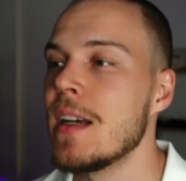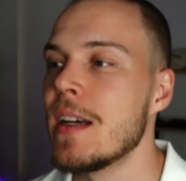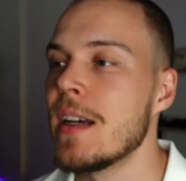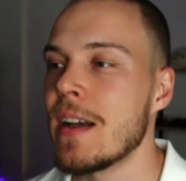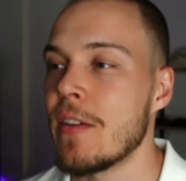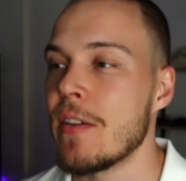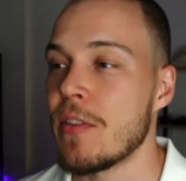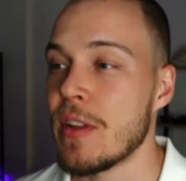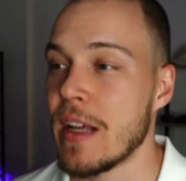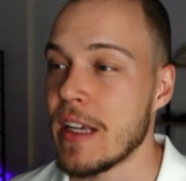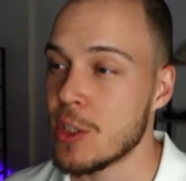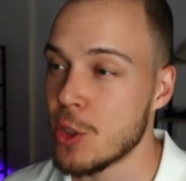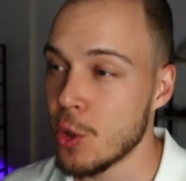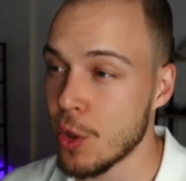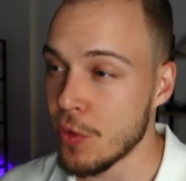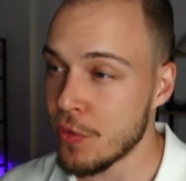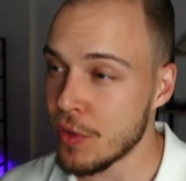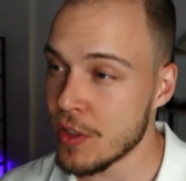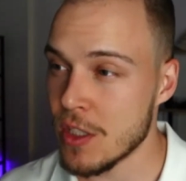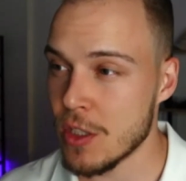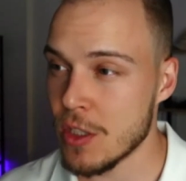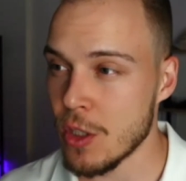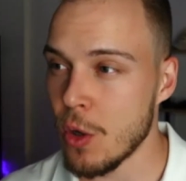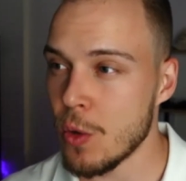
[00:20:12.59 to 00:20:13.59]
and like
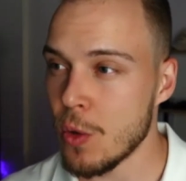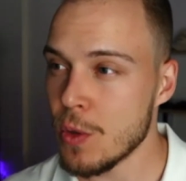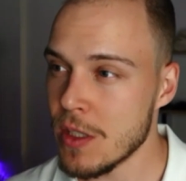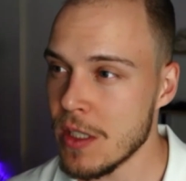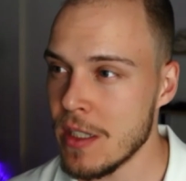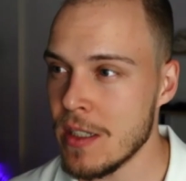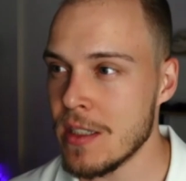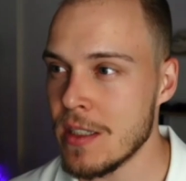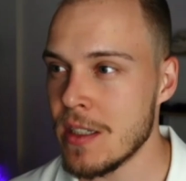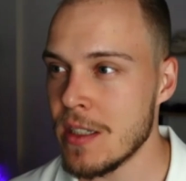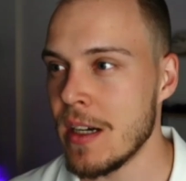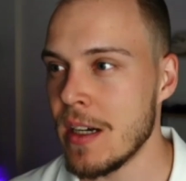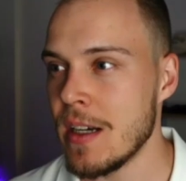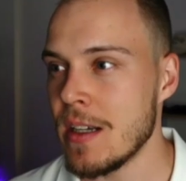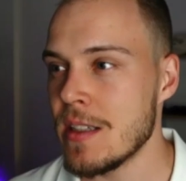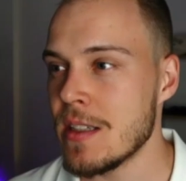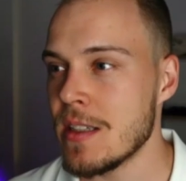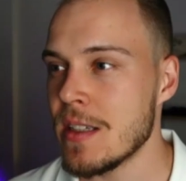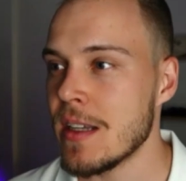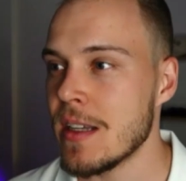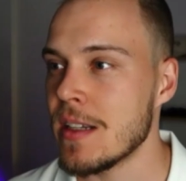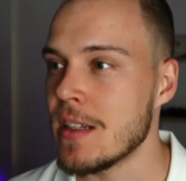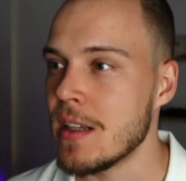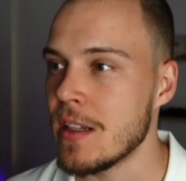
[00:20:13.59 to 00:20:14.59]
surface those
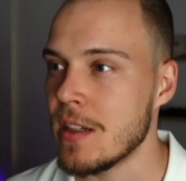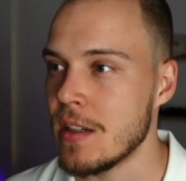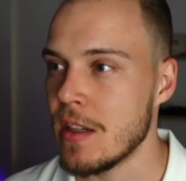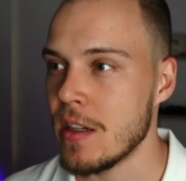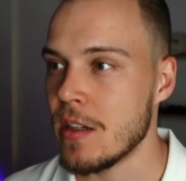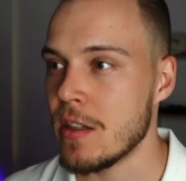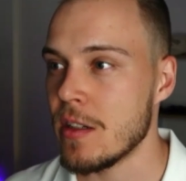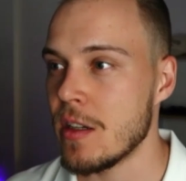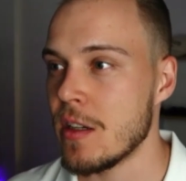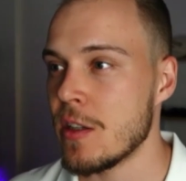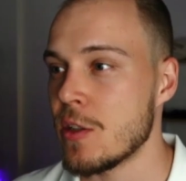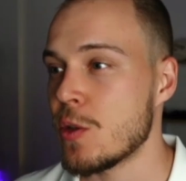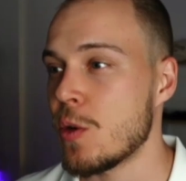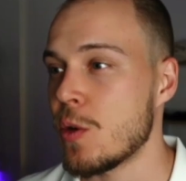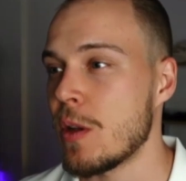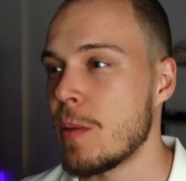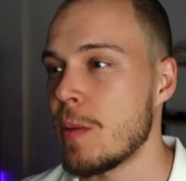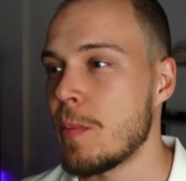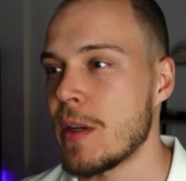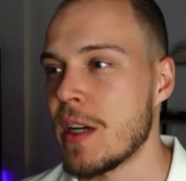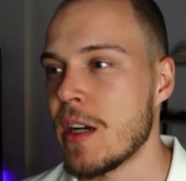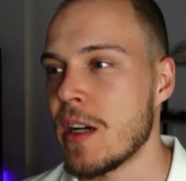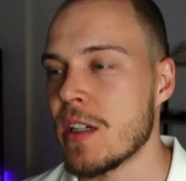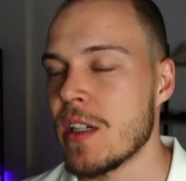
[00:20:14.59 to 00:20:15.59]
insights and show
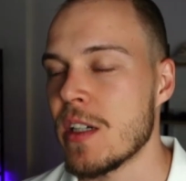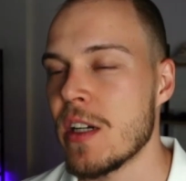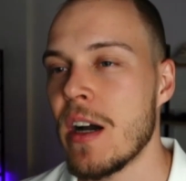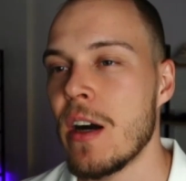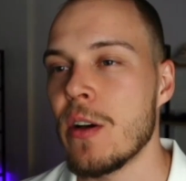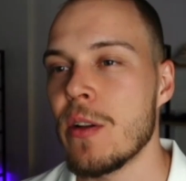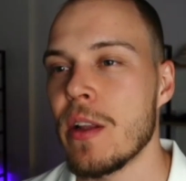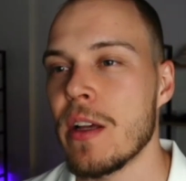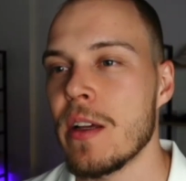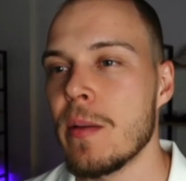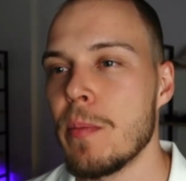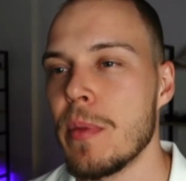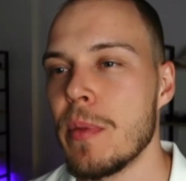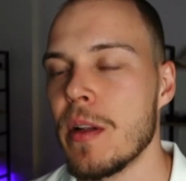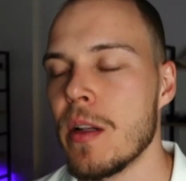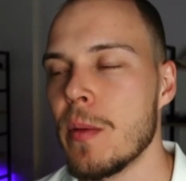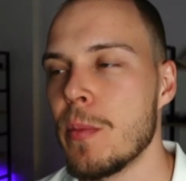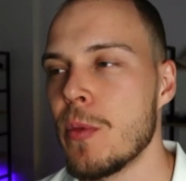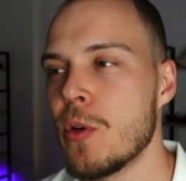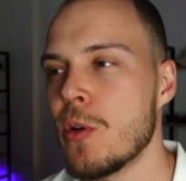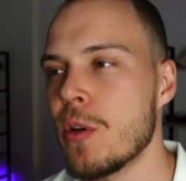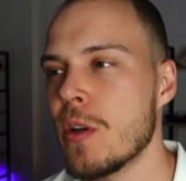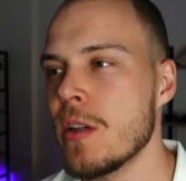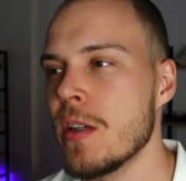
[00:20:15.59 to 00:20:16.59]
them potentially how they can build
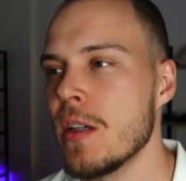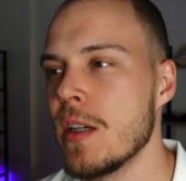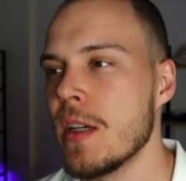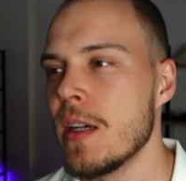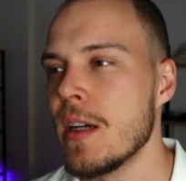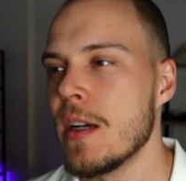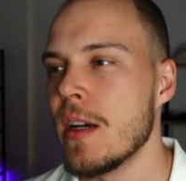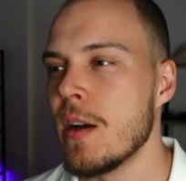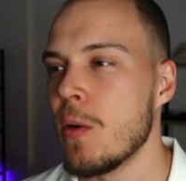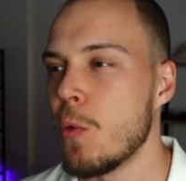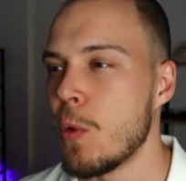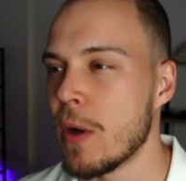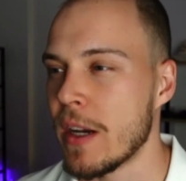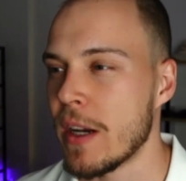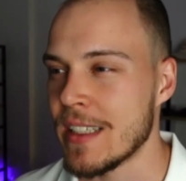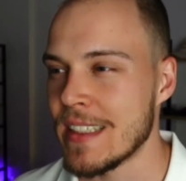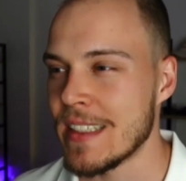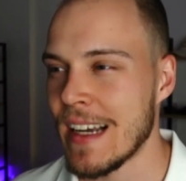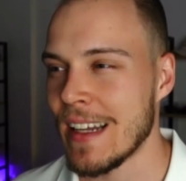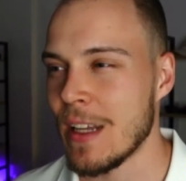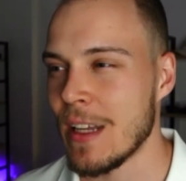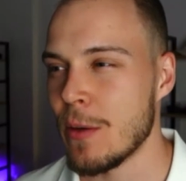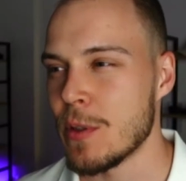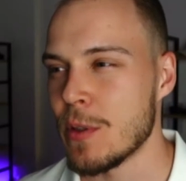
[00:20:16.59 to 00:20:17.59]
more? What
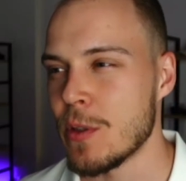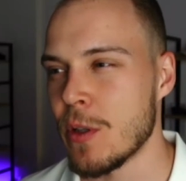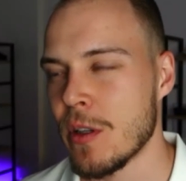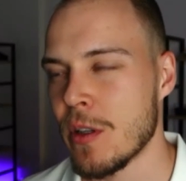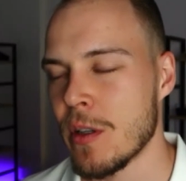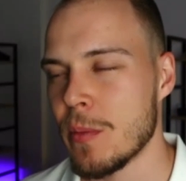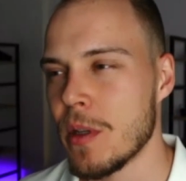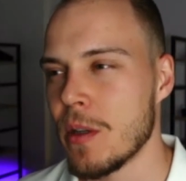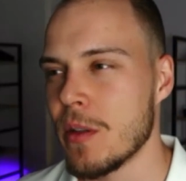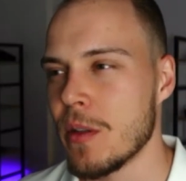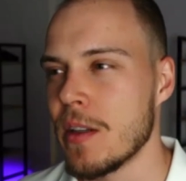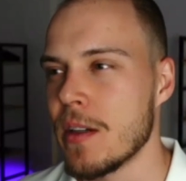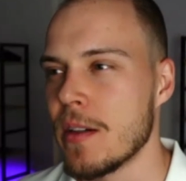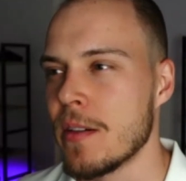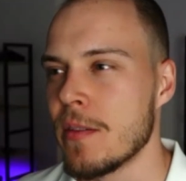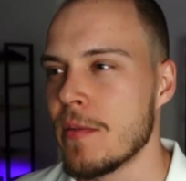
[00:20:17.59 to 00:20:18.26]
exactly are we talking about there?